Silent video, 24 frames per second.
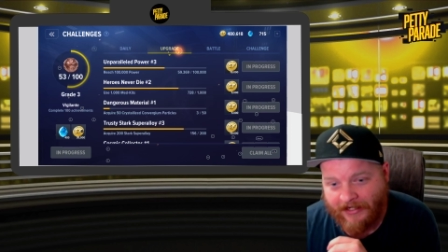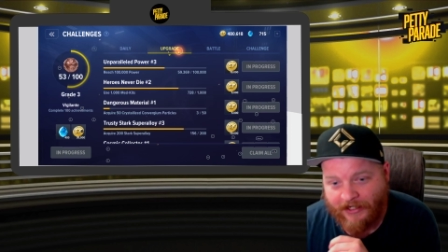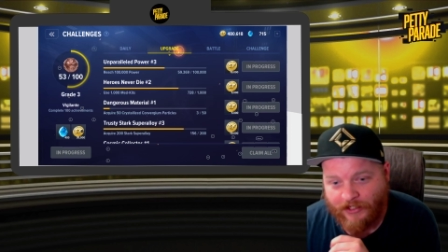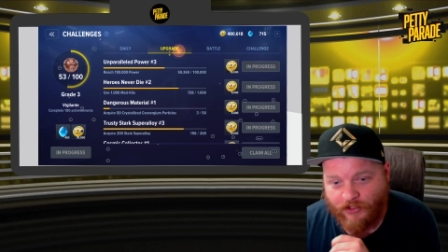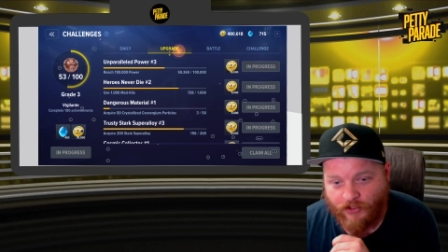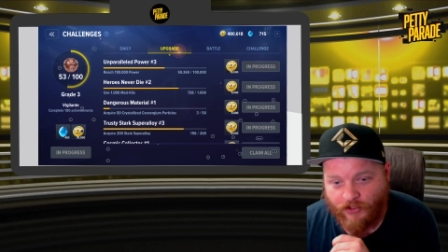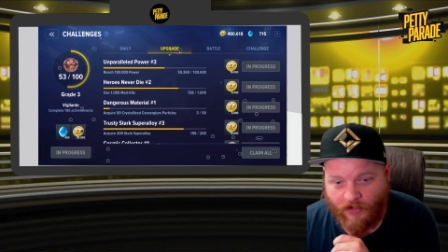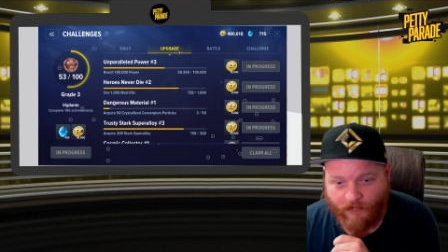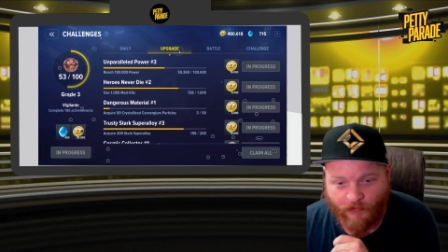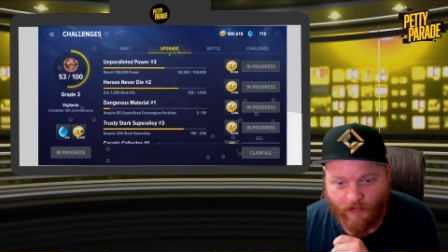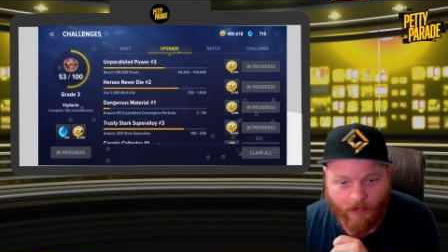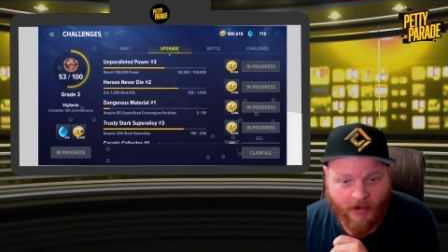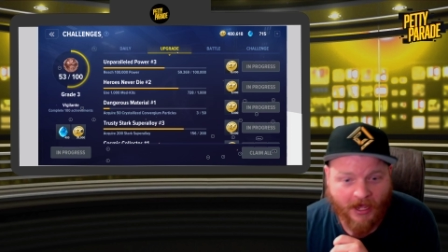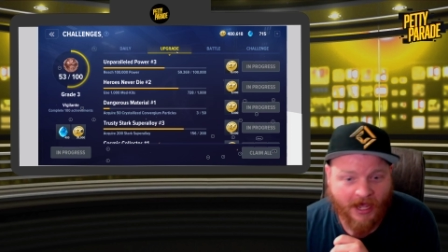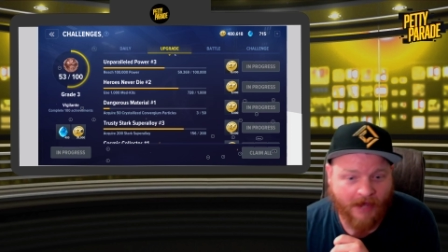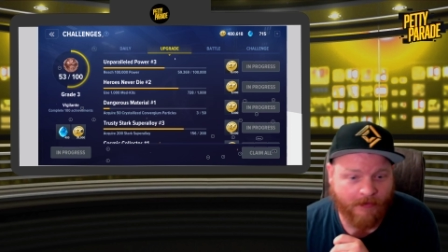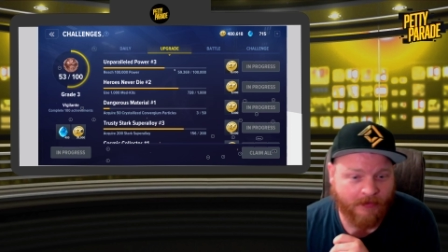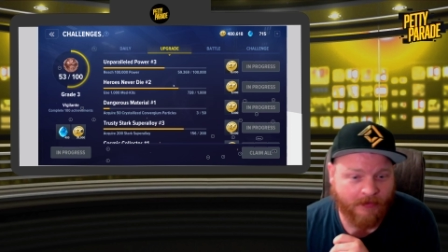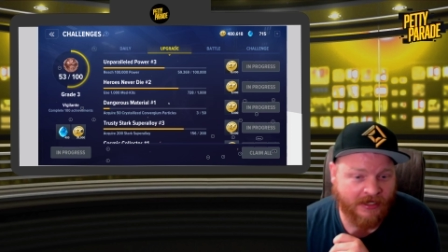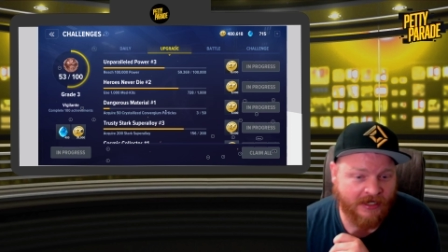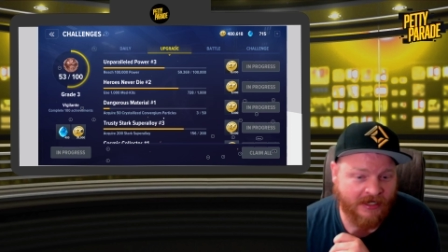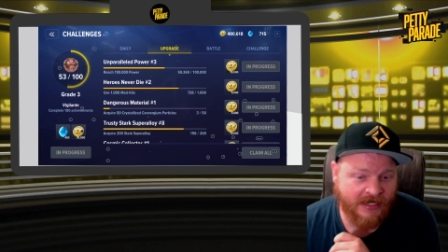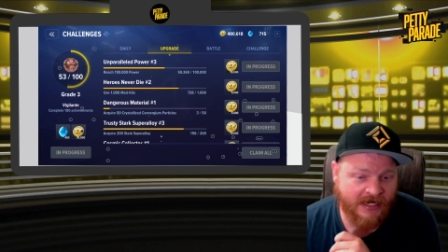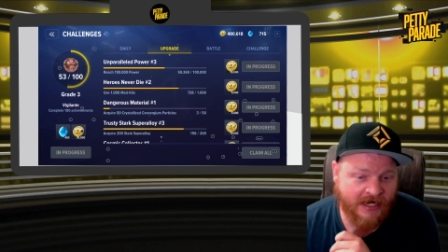So if you
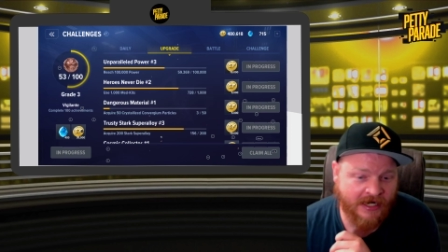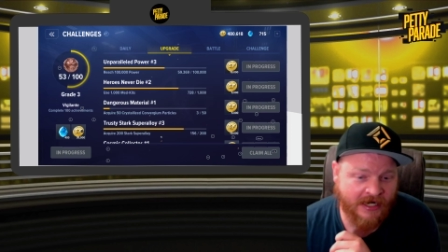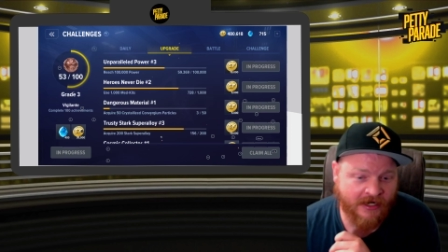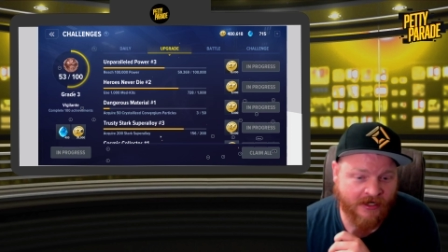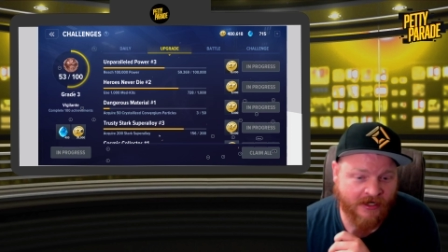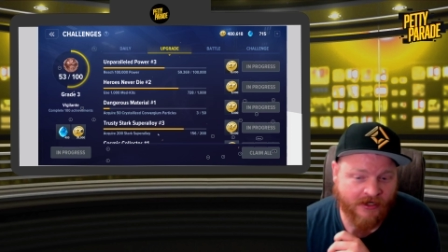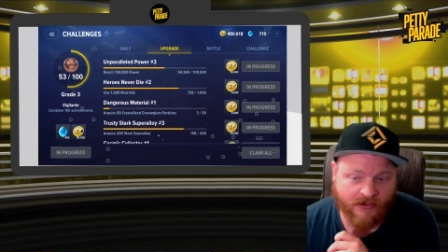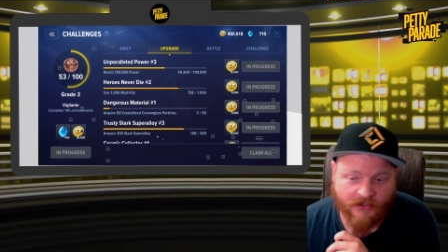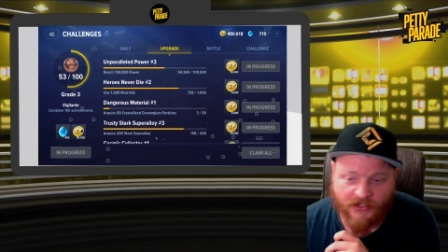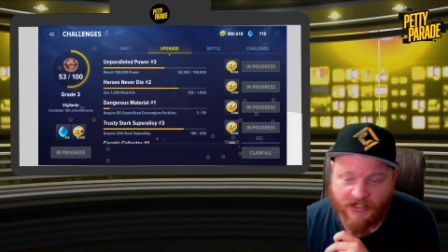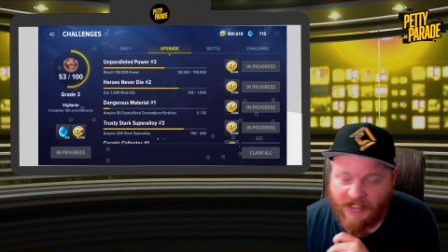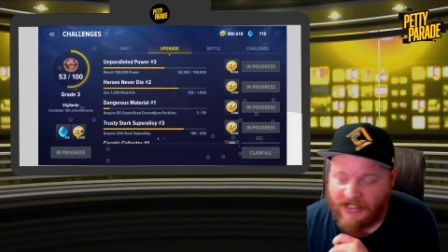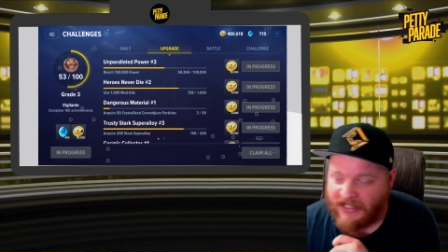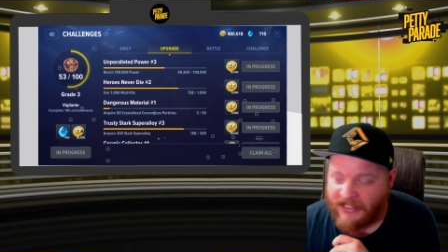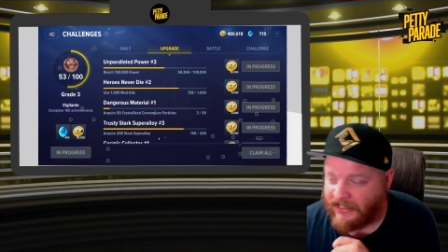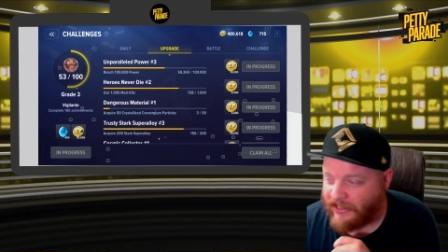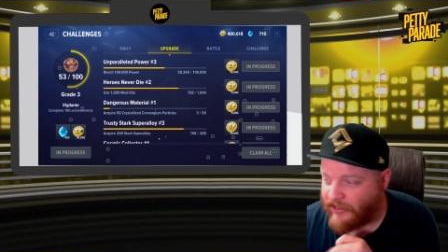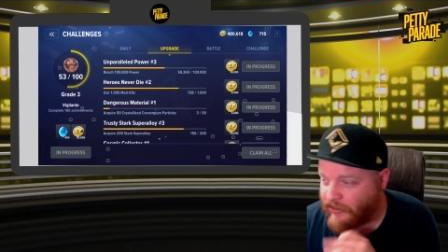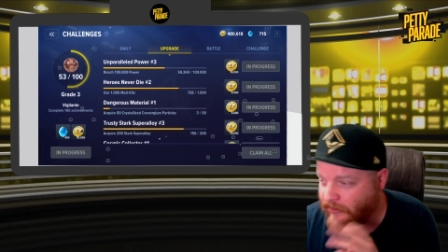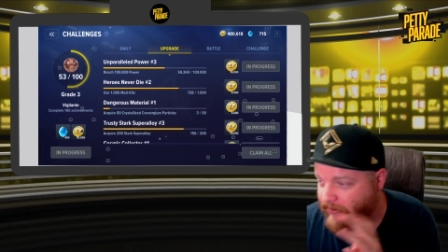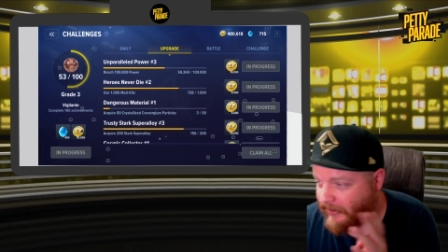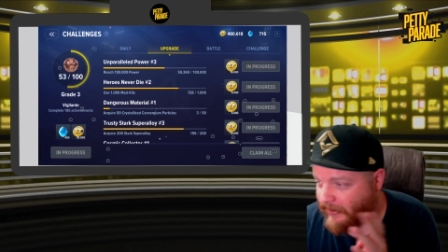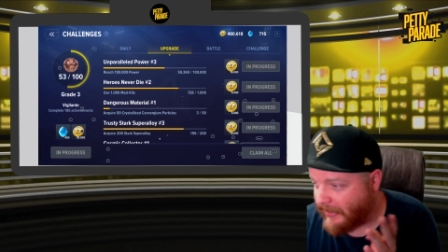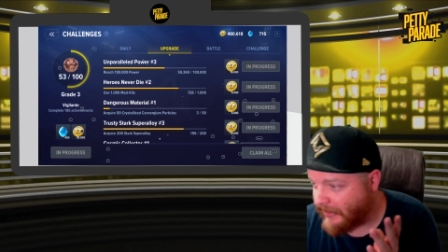pop in here, see that
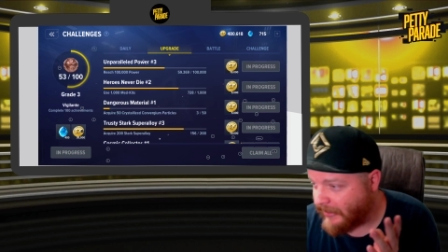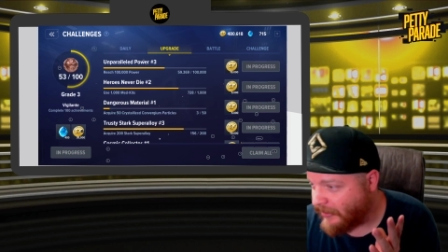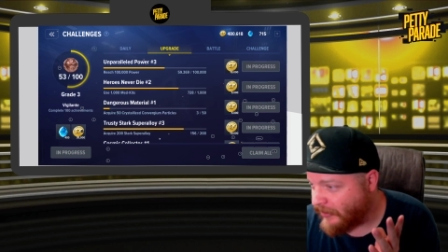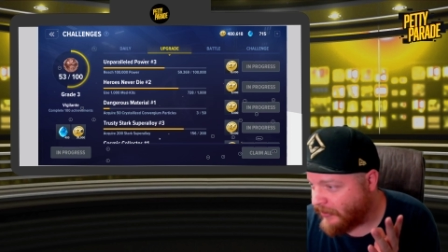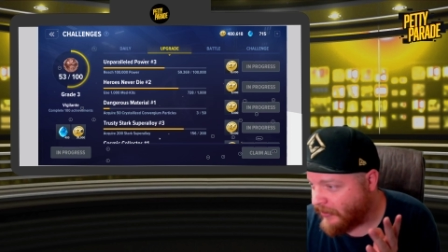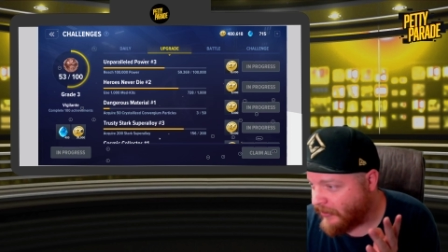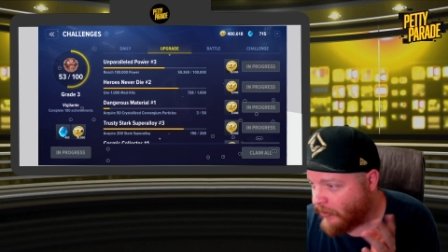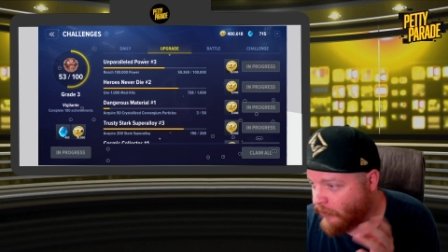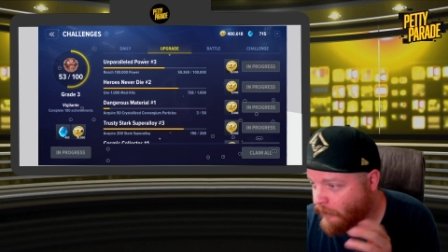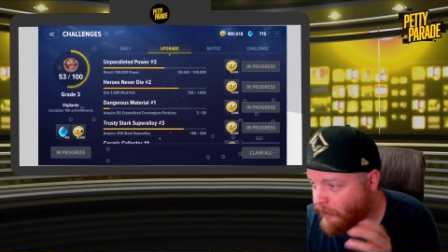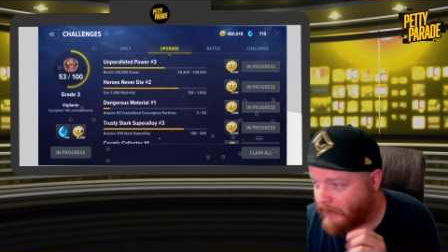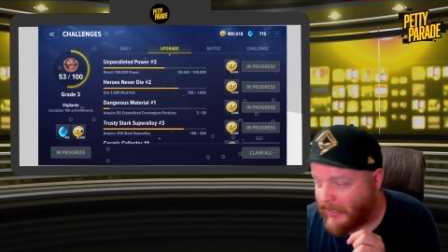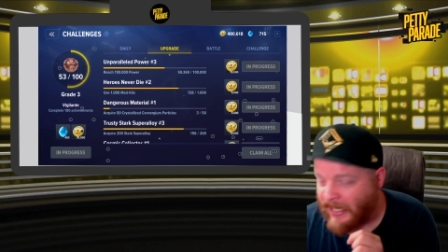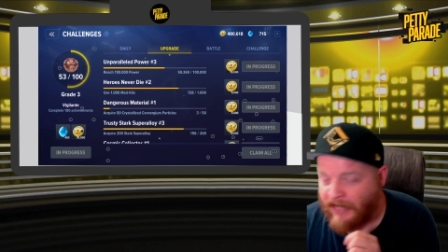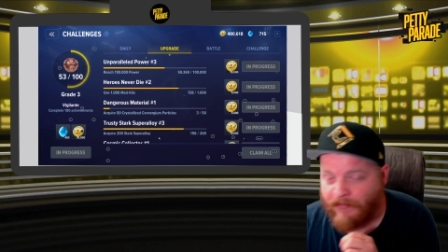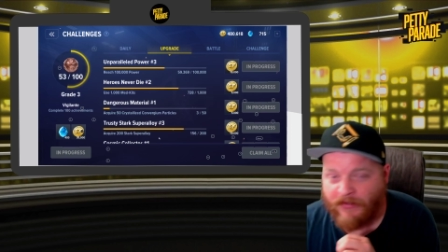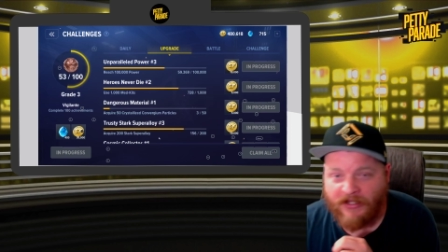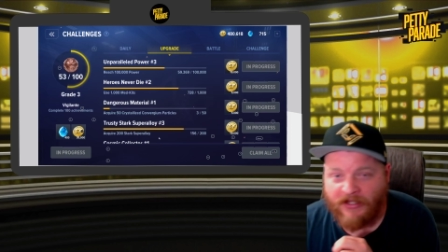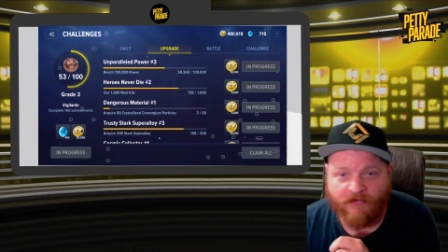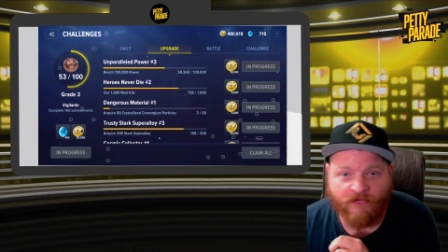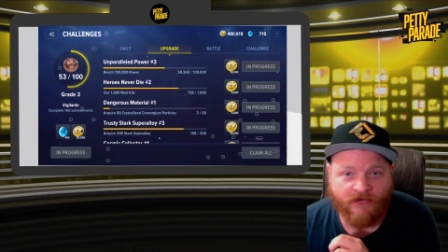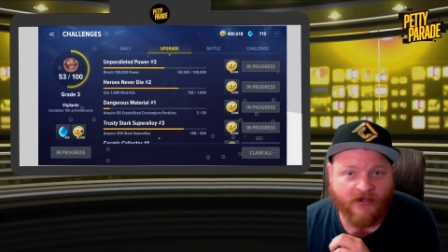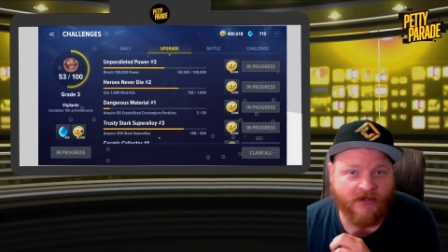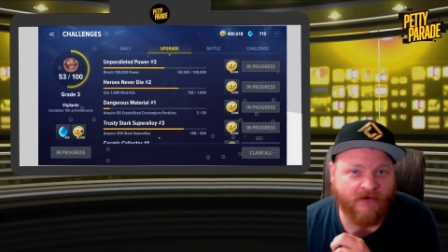you're like,
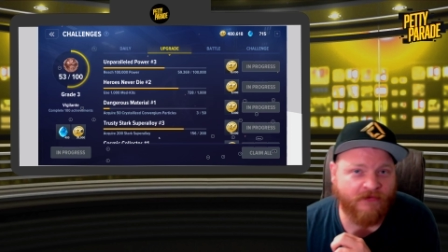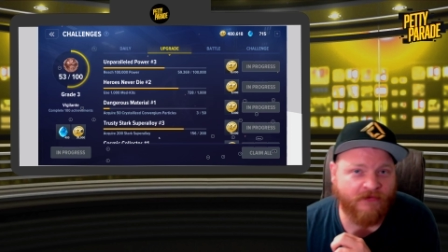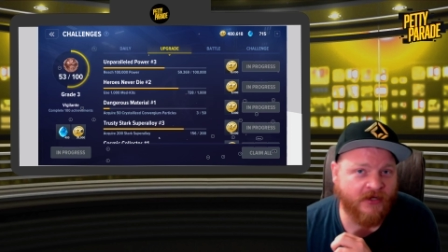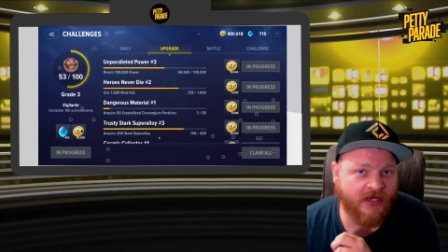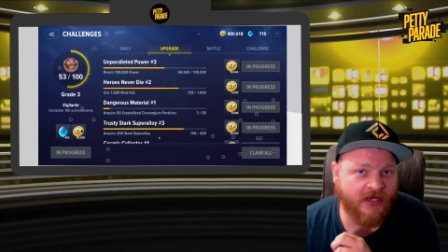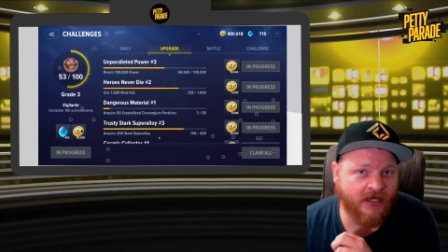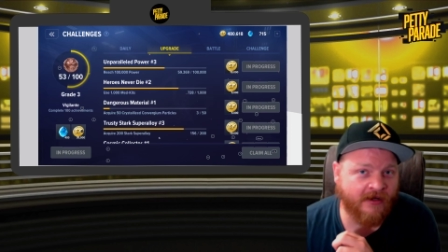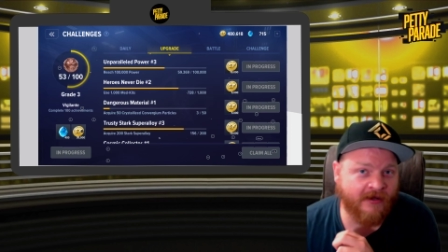maybe 50,